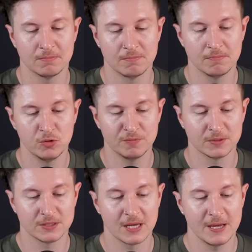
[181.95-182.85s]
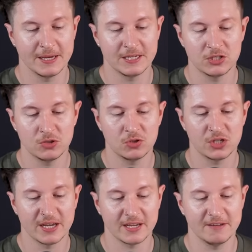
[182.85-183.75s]
movements is to
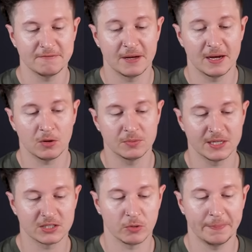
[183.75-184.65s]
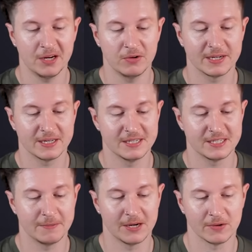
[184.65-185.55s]
check if objects are appearing and
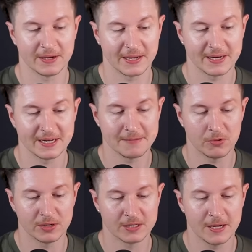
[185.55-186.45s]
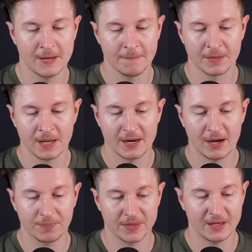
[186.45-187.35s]
disappearing at any point.
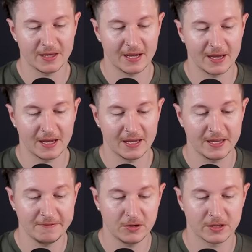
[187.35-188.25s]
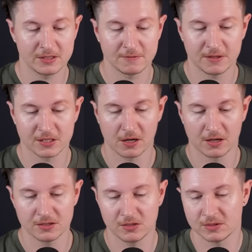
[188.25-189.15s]
Now, if you look at this at first
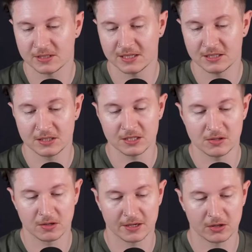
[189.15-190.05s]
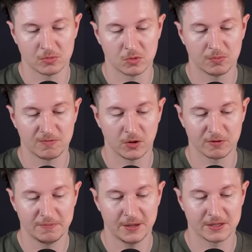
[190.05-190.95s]
glance, you would say it does look like a normal flock
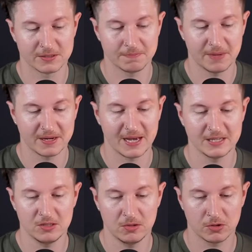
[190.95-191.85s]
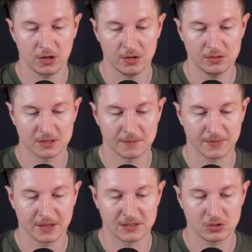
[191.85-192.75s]
of birds. But as you look closer
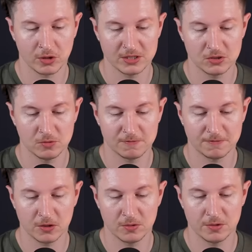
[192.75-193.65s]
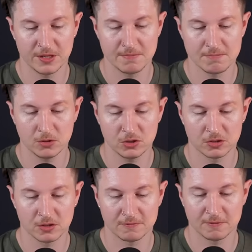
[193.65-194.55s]
and try to follow the
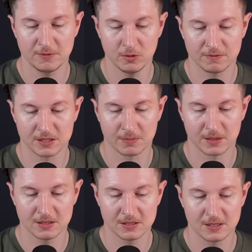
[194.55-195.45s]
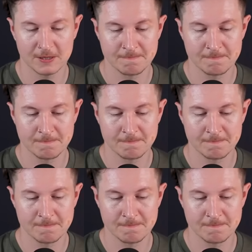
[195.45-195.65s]
motion of a few of these birds,